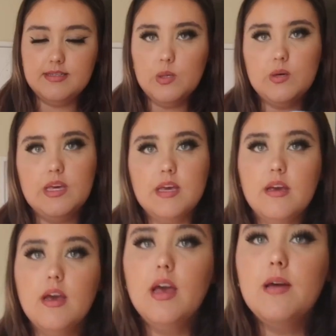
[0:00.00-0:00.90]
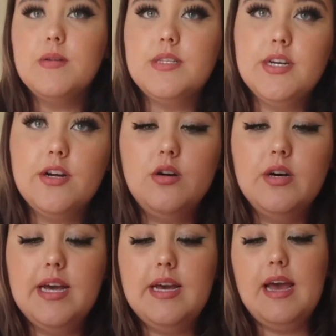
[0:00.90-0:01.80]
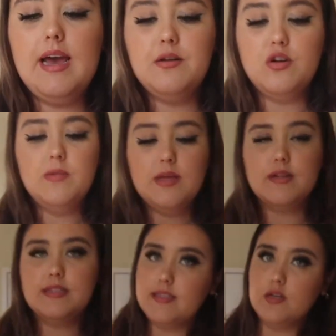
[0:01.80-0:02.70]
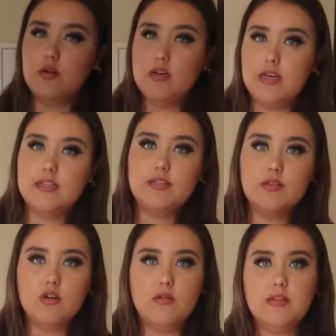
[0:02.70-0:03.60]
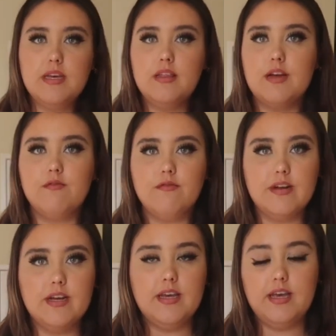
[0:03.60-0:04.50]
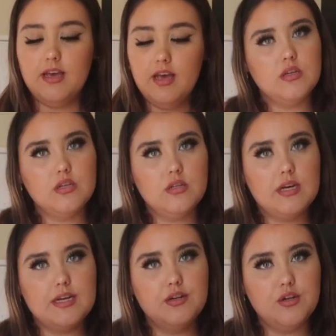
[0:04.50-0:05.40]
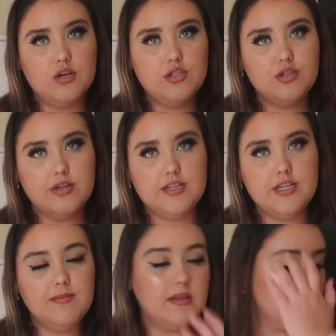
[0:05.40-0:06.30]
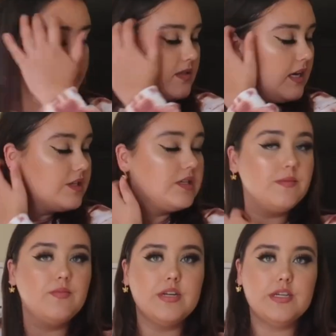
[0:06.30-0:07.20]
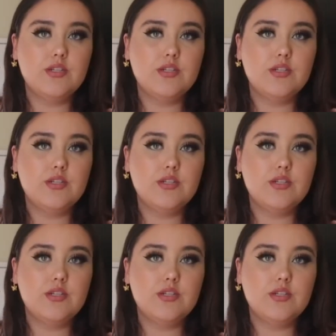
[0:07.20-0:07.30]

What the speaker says: silky material. And normally with silk, it's normally like really like not stretchy, but this is actually pretty